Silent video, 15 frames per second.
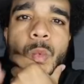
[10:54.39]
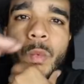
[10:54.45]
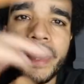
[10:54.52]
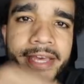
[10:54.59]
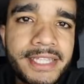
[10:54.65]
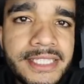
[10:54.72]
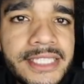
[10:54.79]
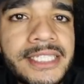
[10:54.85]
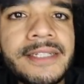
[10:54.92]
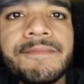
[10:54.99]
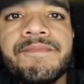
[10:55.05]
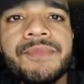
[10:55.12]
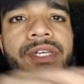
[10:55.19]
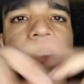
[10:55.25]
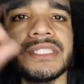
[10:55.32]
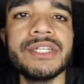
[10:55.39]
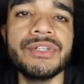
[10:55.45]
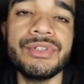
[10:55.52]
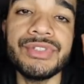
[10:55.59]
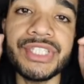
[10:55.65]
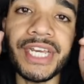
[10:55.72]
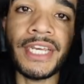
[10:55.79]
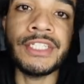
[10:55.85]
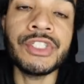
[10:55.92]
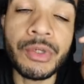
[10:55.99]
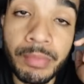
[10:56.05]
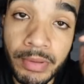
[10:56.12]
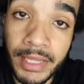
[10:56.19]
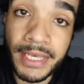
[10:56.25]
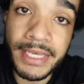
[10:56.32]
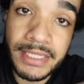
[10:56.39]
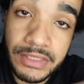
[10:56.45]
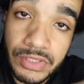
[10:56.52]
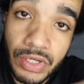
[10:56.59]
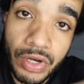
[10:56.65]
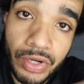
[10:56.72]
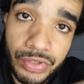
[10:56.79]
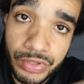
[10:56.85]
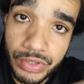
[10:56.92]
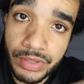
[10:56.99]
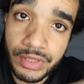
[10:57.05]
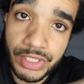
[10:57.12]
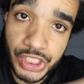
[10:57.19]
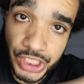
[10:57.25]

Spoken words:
wait until you change your blades on the